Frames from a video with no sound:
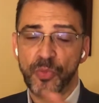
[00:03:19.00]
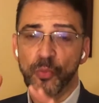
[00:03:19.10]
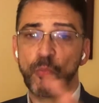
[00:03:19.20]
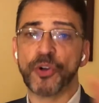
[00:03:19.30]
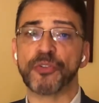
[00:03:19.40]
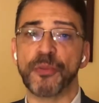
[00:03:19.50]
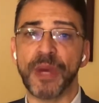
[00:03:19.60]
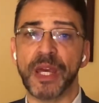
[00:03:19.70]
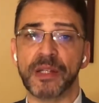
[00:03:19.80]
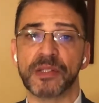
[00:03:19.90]
what
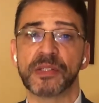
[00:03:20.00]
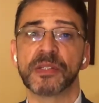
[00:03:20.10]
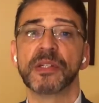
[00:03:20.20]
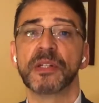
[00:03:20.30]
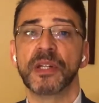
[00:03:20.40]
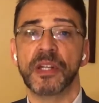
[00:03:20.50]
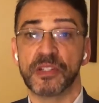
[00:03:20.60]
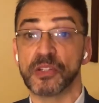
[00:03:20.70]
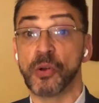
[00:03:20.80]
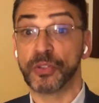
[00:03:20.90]
remains
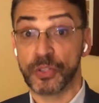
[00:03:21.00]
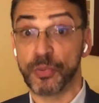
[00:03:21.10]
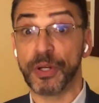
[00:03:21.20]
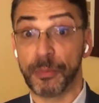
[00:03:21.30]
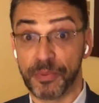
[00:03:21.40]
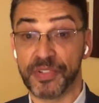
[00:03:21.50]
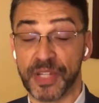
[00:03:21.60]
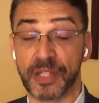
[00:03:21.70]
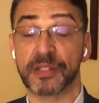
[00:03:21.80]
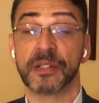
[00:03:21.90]
is only
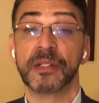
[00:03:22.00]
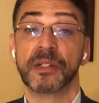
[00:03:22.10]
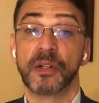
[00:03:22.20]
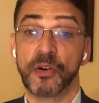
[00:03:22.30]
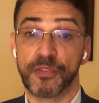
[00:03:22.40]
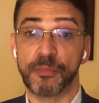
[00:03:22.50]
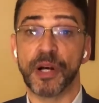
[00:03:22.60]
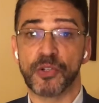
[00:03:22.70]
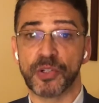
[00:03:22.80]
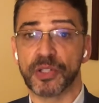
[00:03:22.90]
20% of the
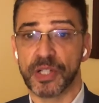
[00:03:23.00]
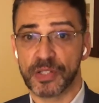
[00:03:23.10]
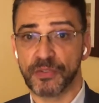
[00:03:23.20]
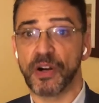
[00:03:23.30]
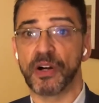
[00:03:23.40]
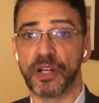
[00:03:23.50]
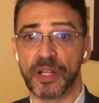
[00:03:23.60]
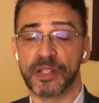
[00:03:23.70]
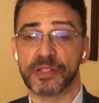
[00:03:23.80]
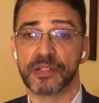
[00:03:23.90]
budget, as far
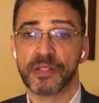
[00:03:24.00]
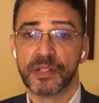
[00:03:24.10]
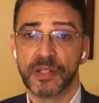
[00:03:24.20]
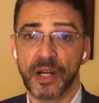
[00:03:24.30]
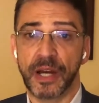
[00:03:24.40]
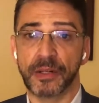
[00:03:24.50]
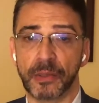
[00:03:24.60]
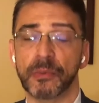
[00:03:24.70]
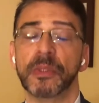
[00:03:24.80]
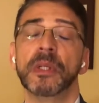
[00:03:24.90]
as I
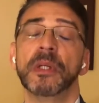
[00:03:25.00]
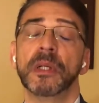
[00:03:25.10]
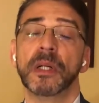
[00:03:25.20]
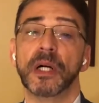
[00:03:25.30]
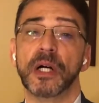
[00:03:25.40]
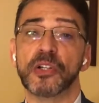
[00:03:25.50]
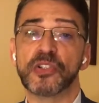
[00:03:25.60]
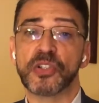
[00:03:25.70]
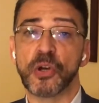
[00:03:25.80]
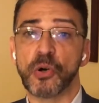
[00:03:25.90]
know.
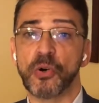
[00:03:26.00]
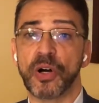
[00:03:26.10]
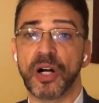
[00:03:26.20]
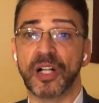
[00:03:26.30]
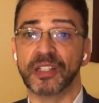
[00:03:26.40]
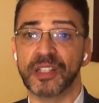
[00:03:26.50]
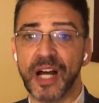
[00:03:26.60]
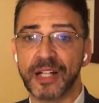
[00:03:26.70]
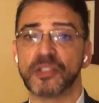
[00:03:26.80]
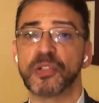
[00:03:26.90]
So a
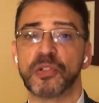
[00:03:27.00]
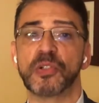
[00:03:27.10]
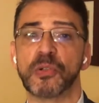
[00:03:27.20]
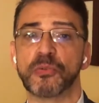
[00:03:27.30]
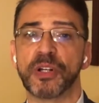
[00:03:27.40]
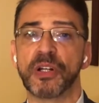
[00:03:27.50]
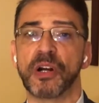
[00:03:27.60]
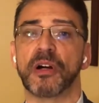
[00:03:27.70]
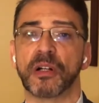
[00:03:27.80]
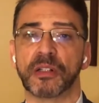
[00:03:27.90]
lot to do
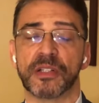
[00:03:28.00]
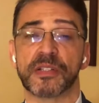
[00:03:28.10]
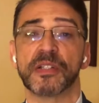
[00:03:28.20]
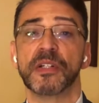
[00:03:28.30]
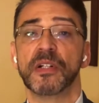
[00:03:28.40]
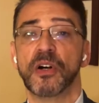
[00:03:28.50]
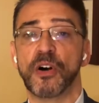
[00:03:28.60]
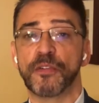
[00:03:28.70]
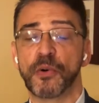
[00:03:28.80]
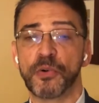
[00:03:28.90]
regardless
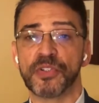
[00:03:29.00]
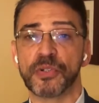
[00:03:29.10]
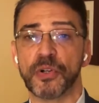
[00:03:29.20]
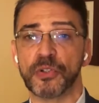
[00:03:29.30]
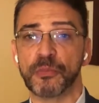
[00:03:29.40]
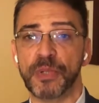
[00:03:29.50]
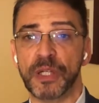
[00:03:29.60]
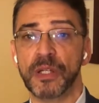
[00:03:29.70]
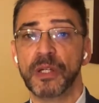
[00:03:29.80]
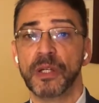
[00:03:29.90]
of who is going to be